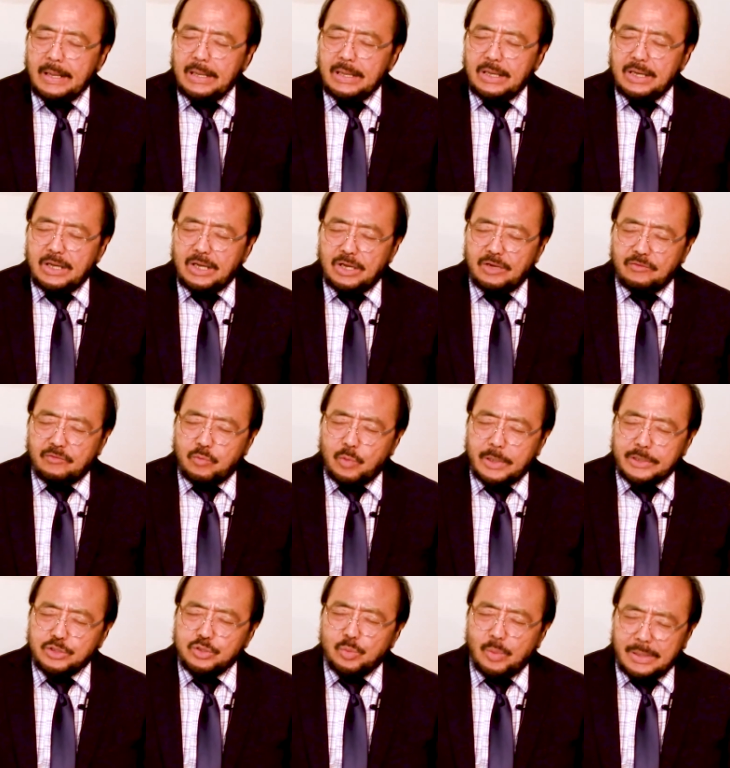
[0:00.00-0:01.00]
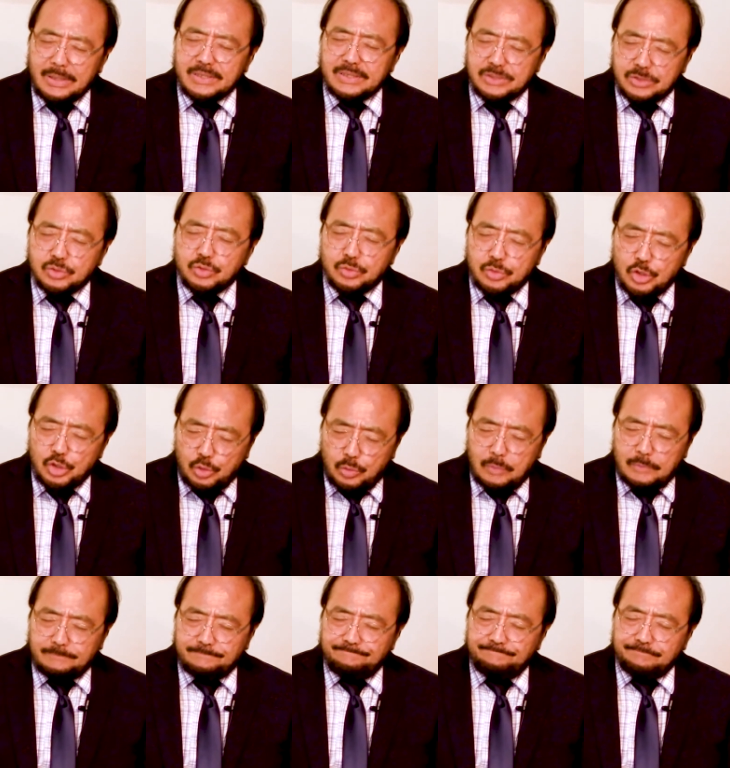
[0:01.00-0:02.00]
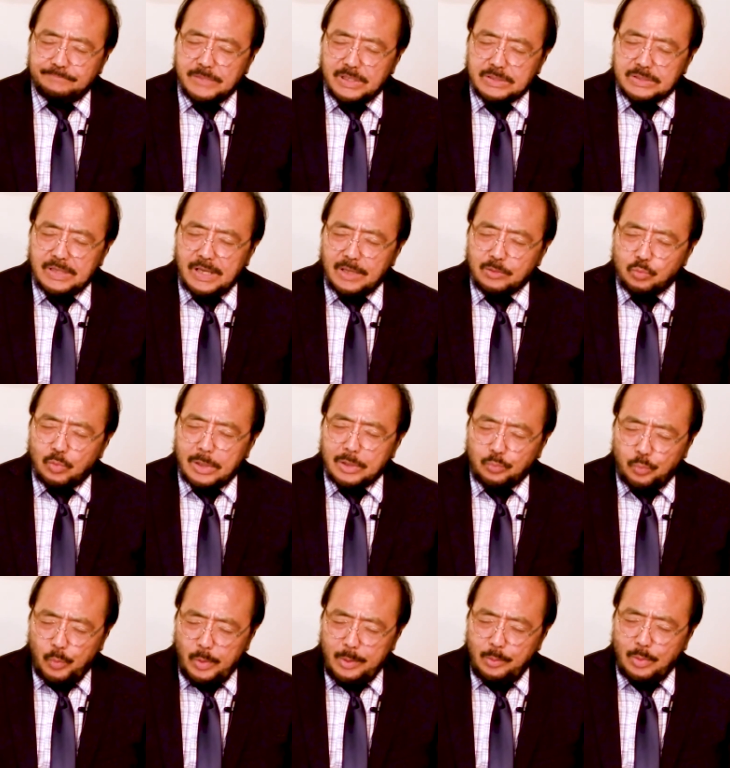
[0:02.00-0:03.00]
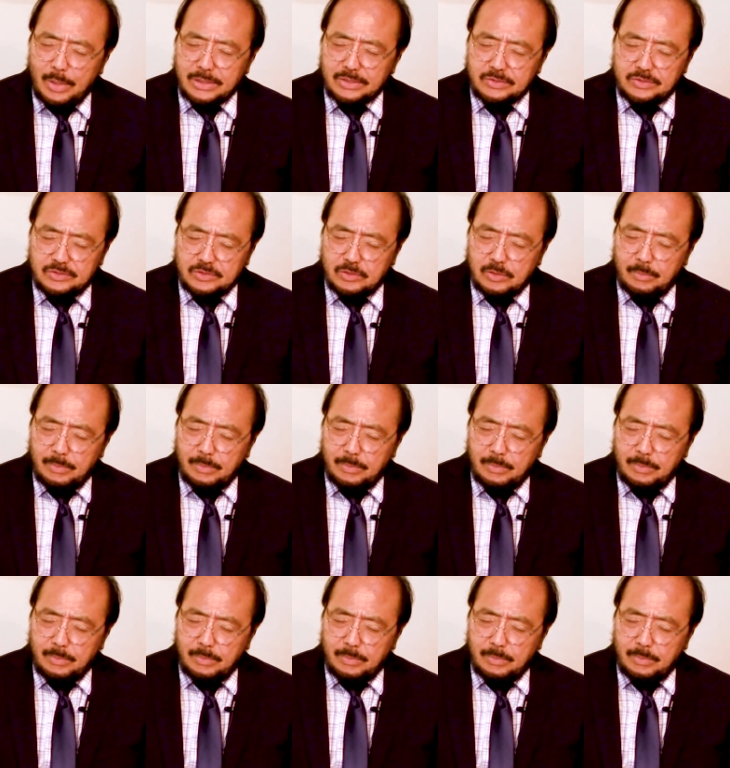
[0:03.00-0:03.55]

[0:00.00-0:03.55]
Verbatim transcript: of what you want us to know. It's not what we want to know,